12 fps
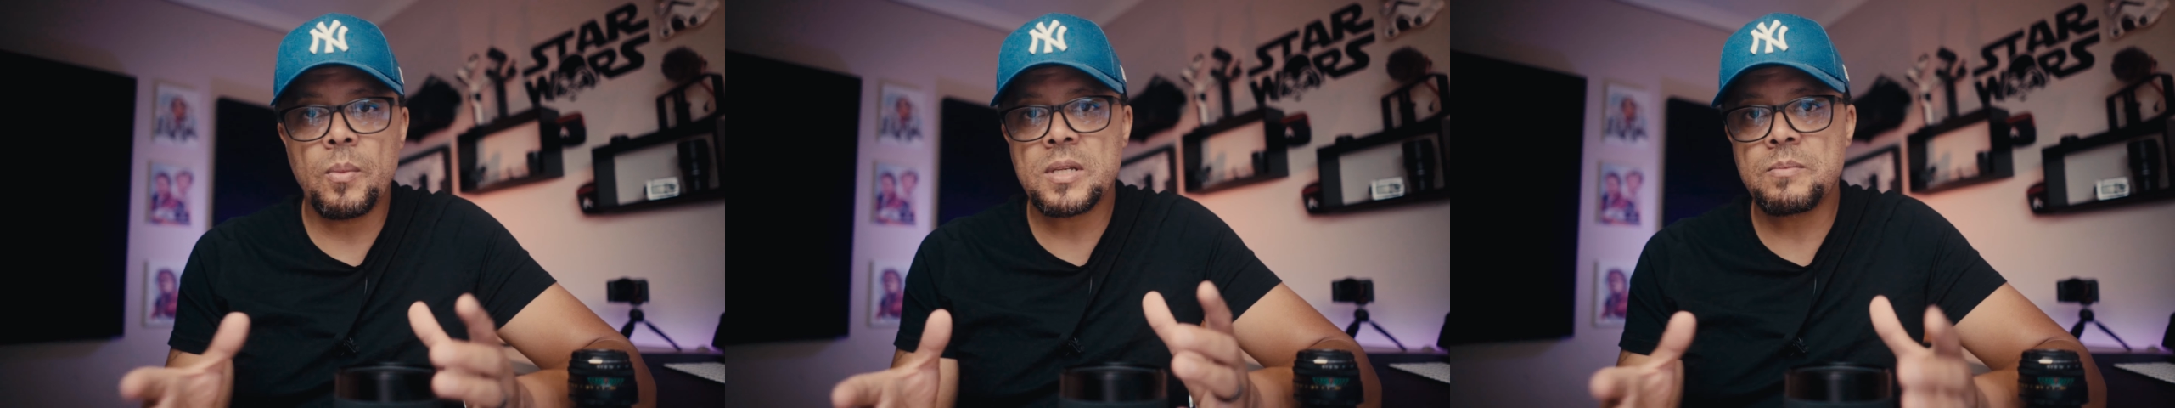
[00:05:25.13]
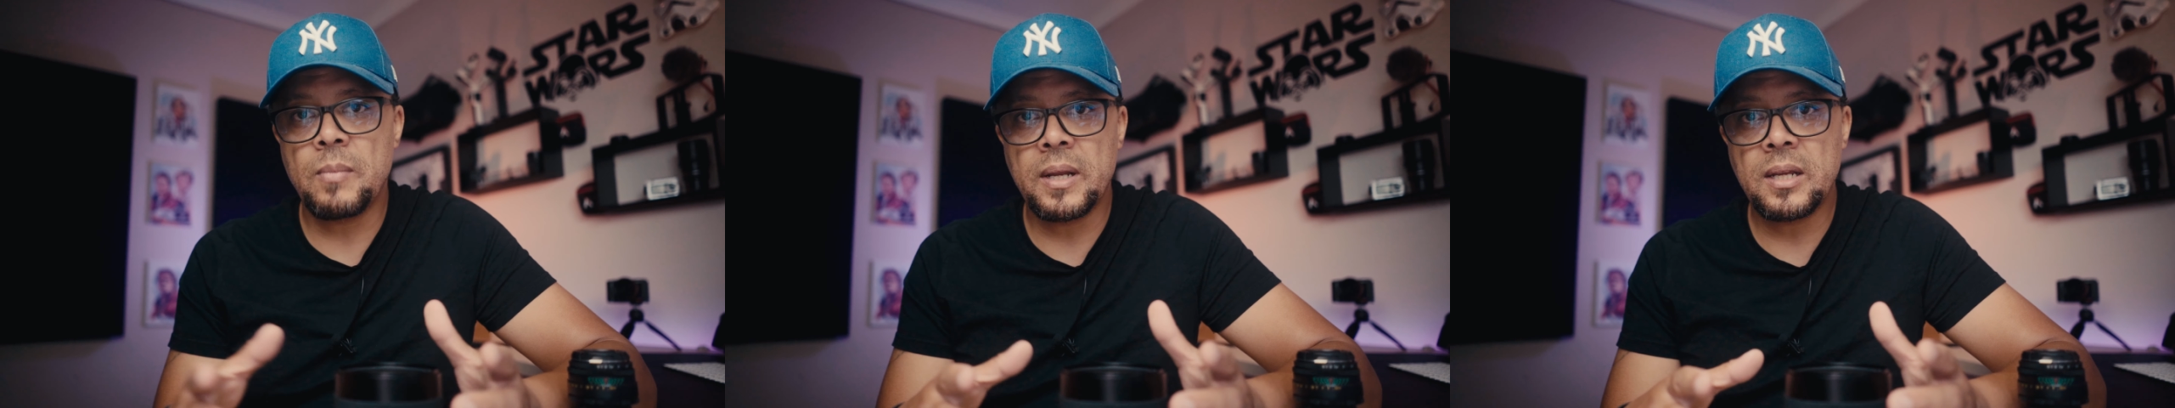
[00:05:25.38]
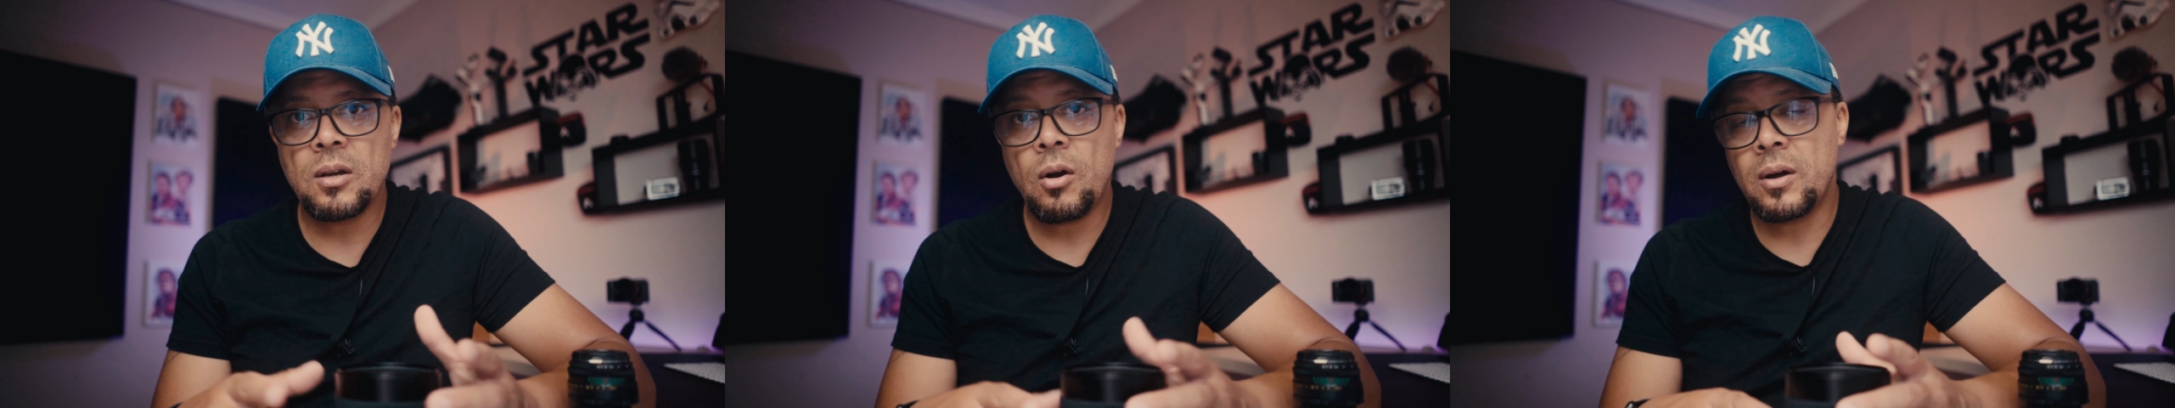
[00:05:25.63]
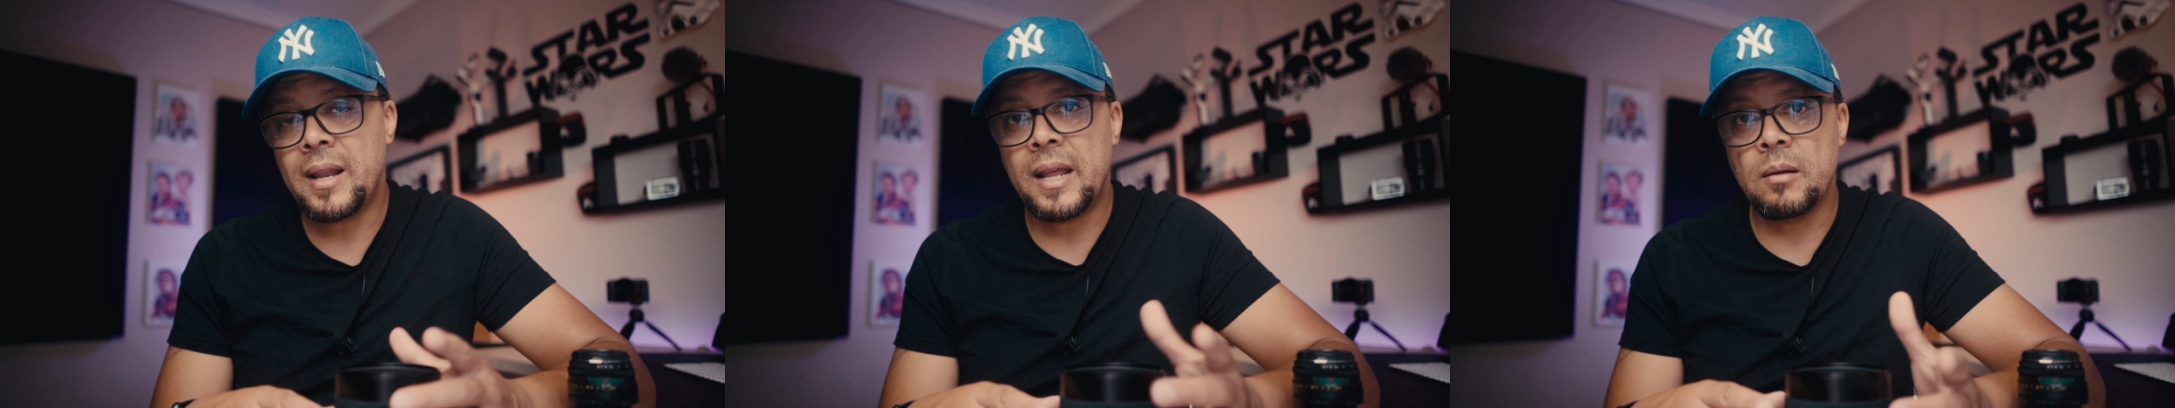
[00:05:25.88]
much money
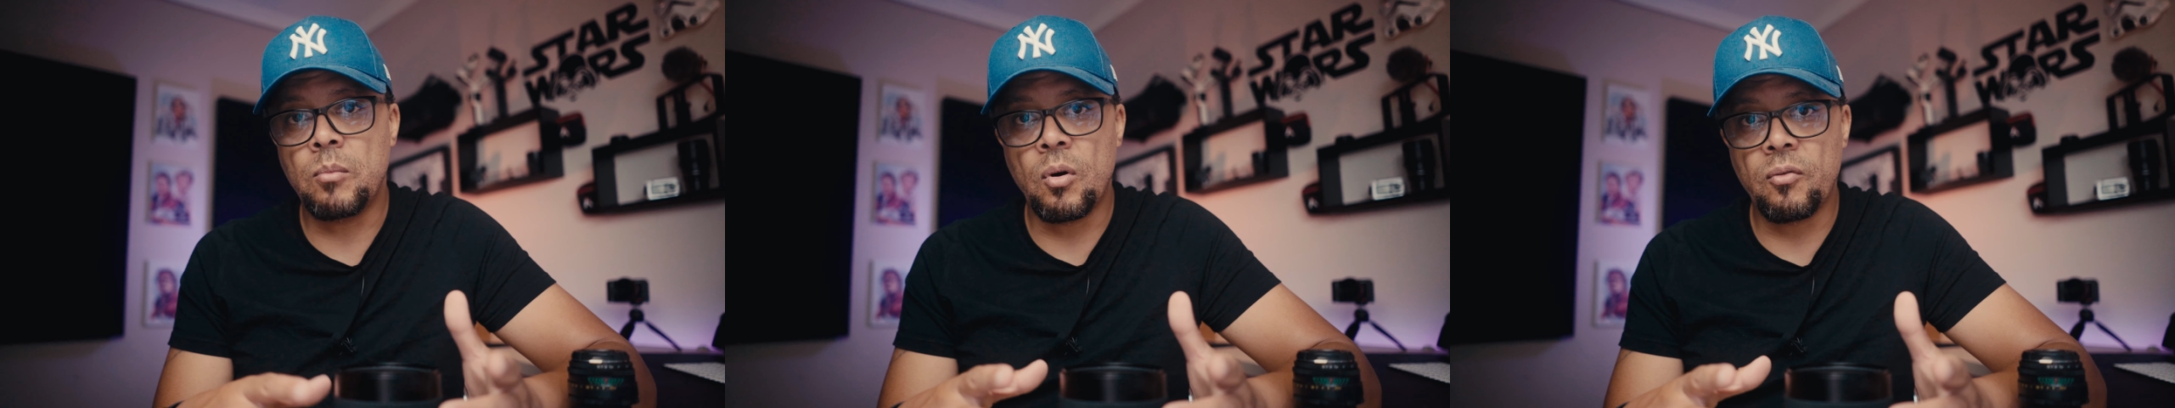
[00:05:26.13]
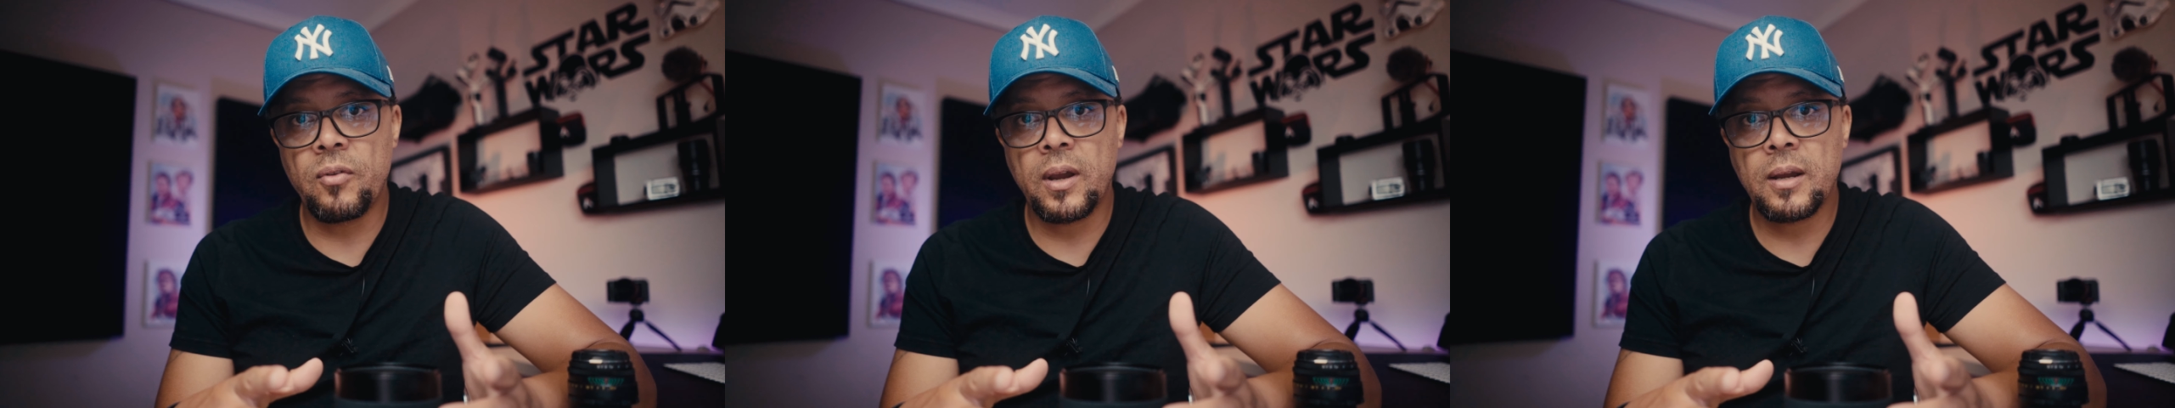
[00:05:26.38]
on anamorphic.